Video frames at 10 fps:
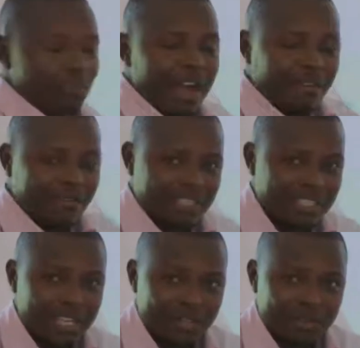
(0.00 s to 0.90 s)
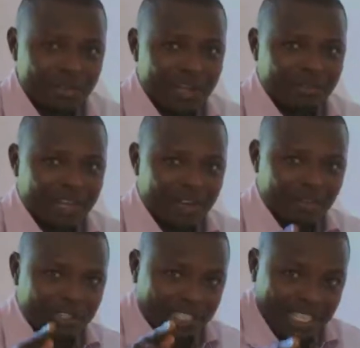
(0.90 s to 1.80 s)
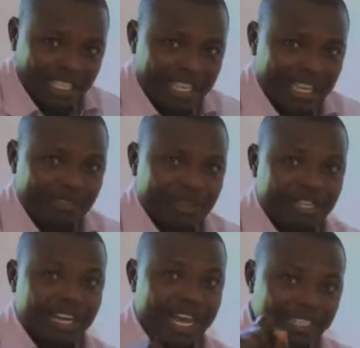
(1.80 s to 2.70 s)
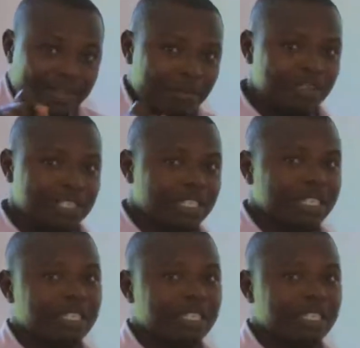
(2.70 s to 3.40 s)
have now seen that we learned about